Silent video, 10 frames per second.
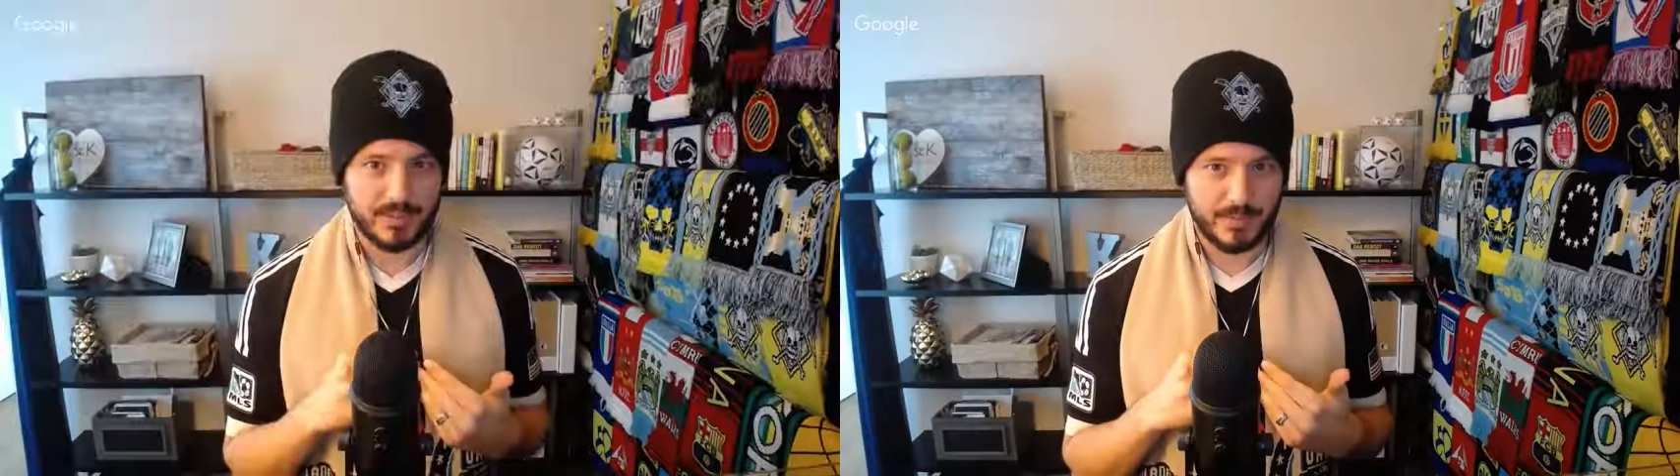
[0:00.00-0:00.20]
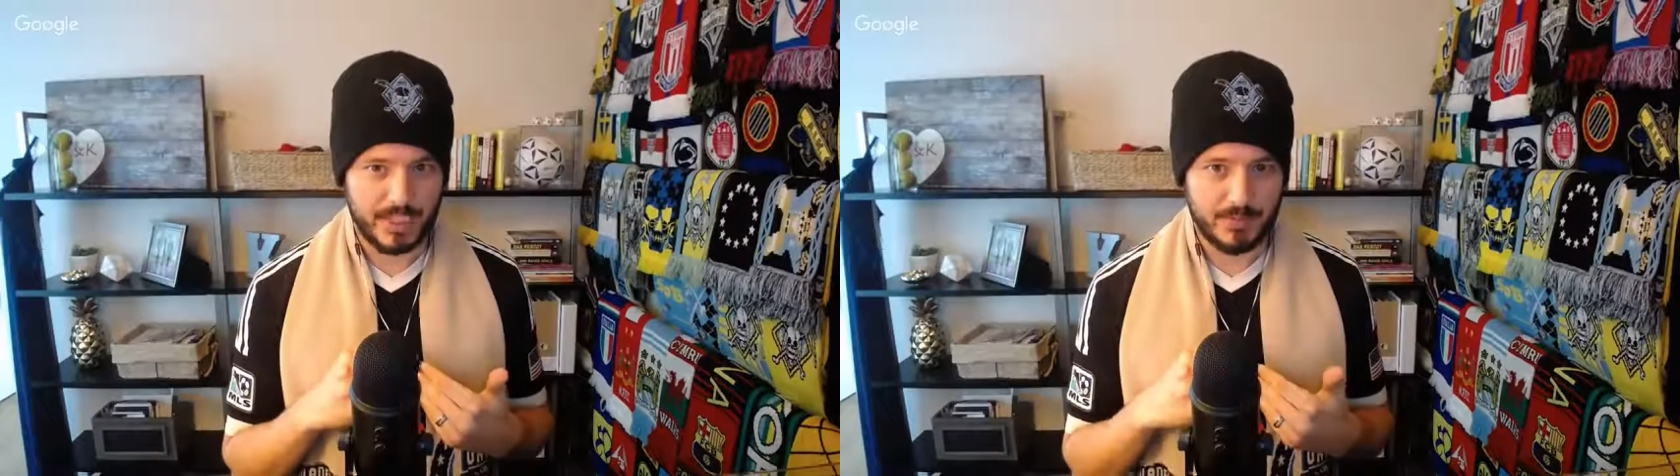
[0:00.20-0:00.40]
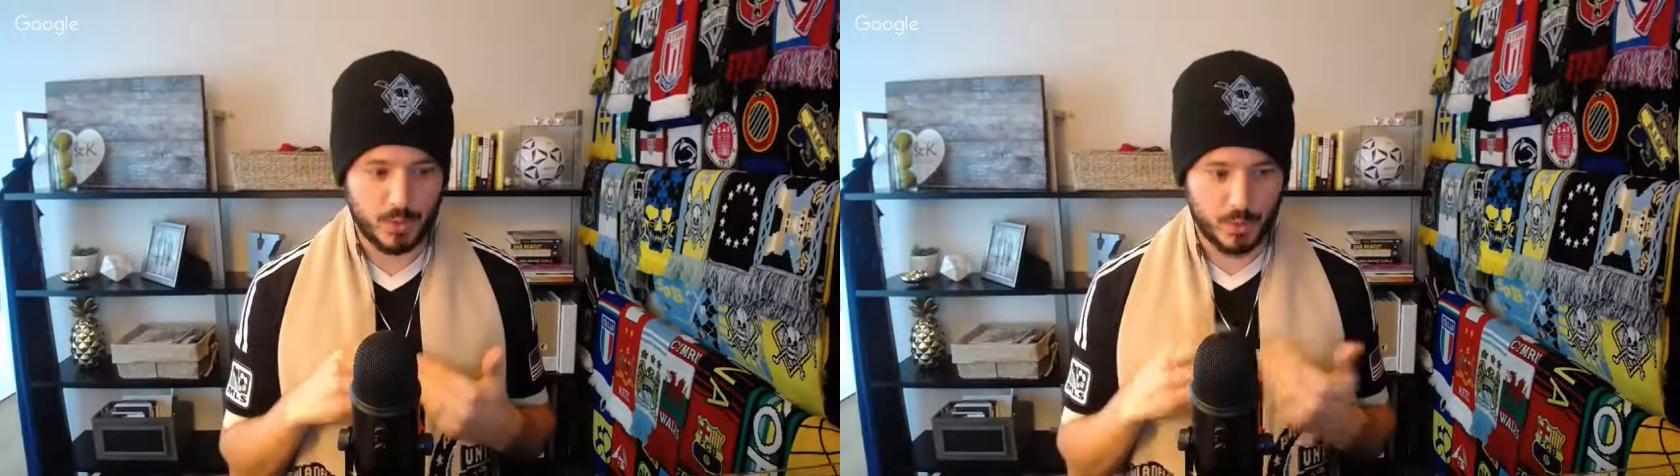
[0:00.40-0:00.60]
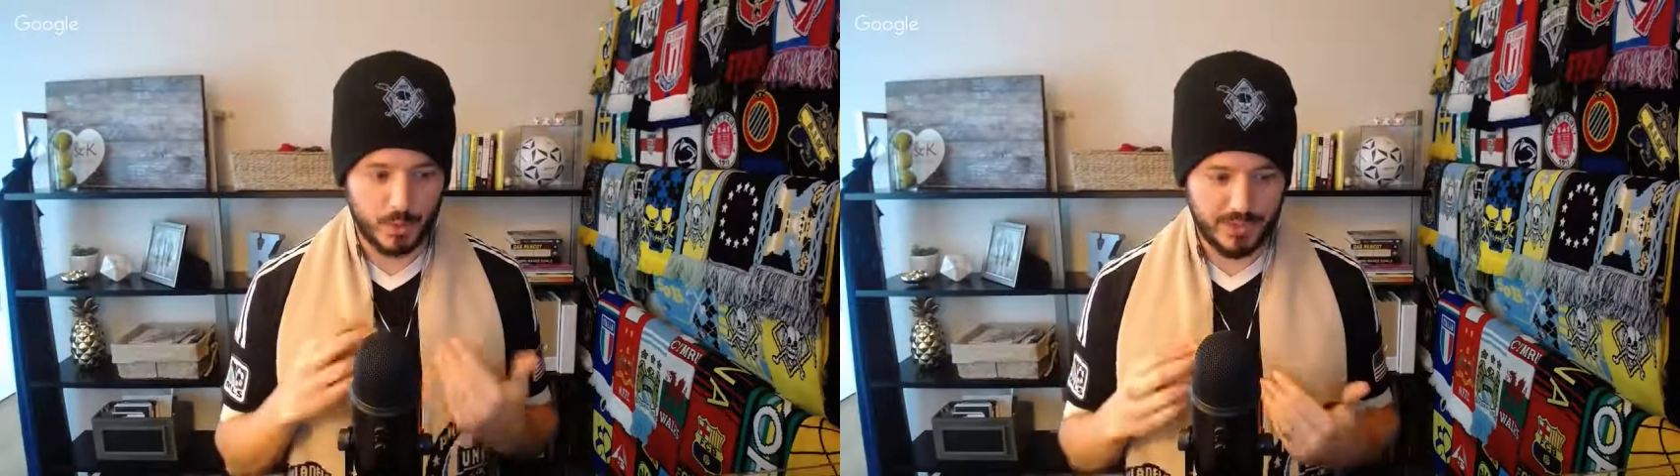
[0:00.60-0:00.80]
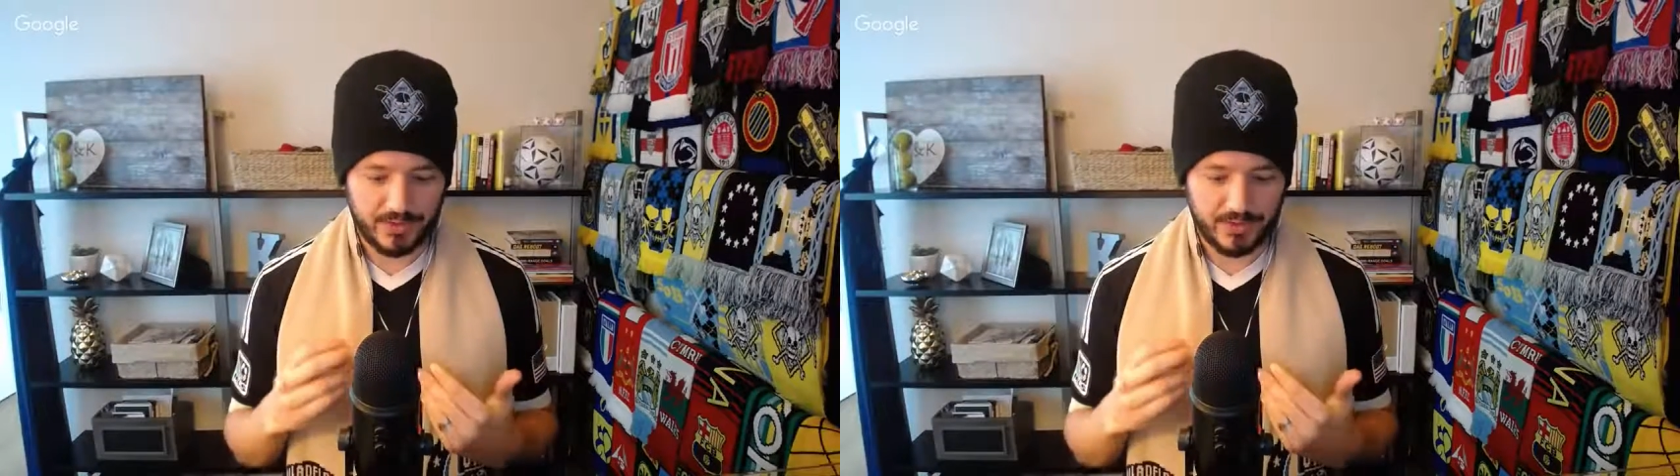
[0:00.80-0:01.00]
sometimes
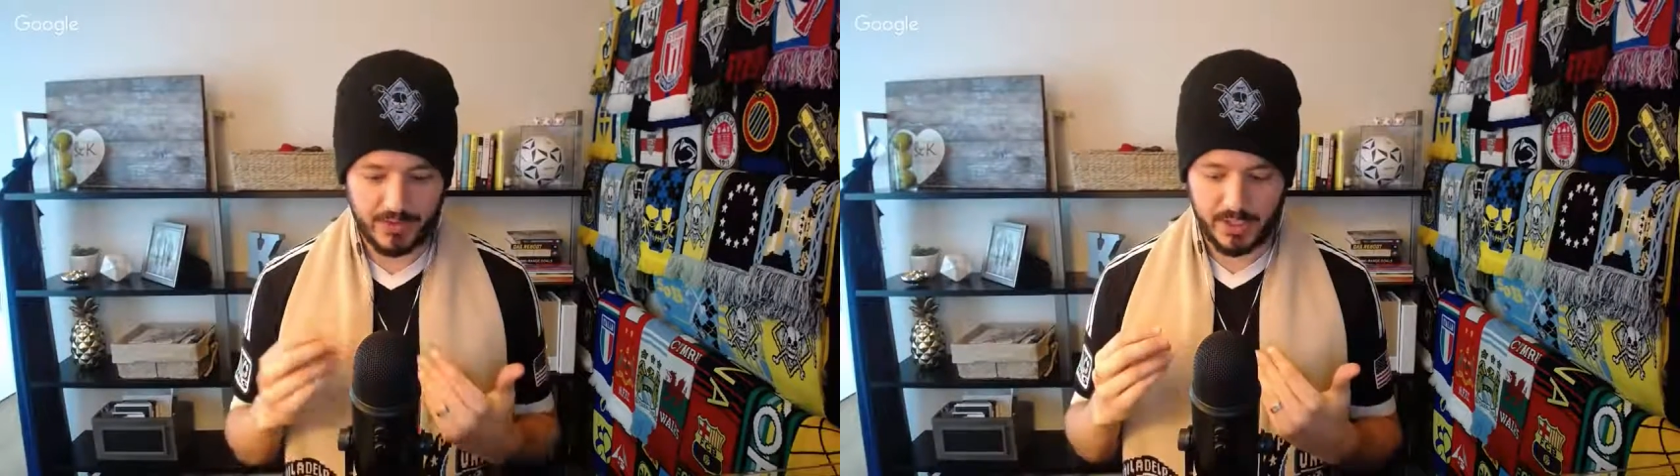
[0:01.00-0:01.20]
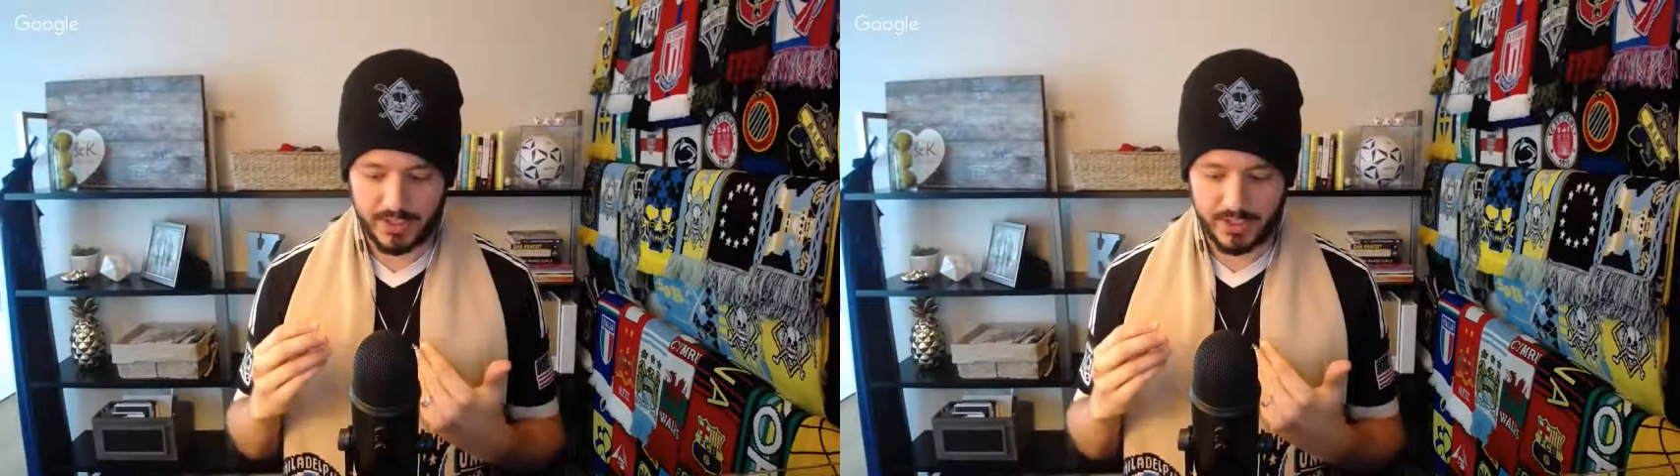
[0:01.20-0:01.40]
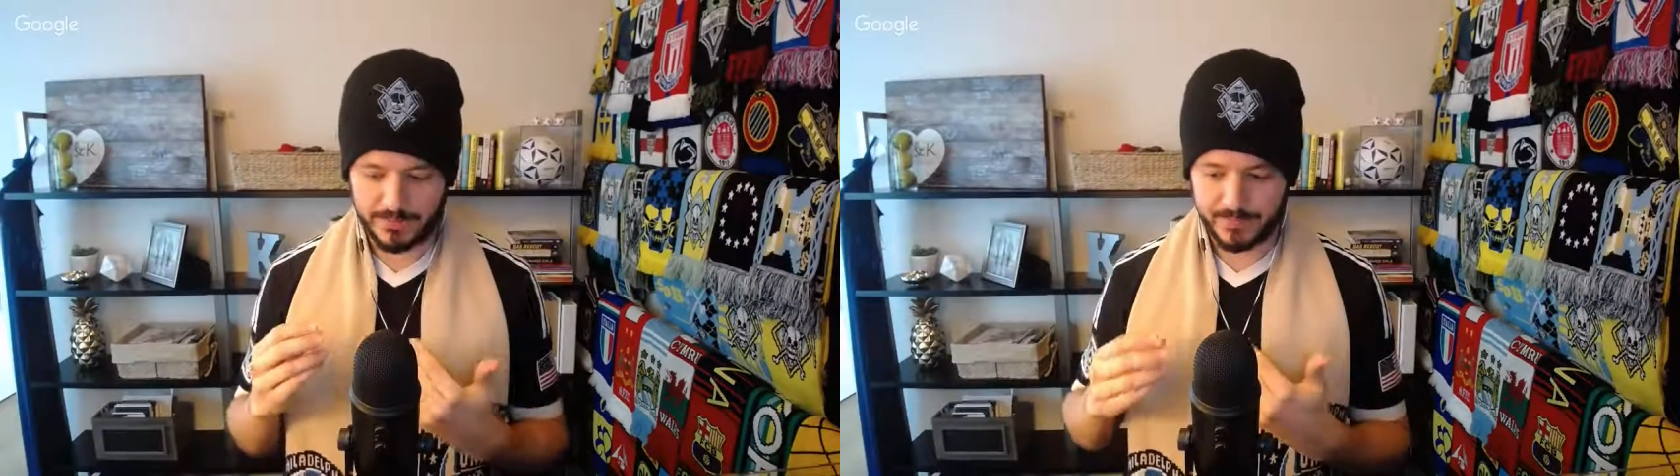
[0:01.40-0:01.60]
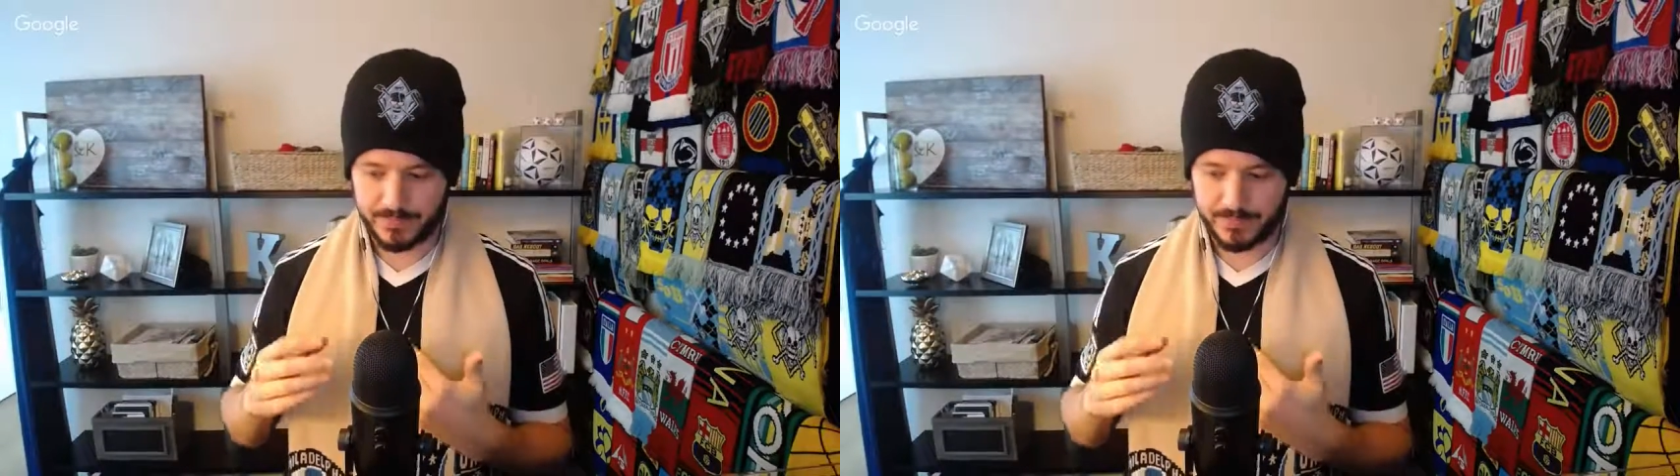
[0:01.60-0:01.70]
with the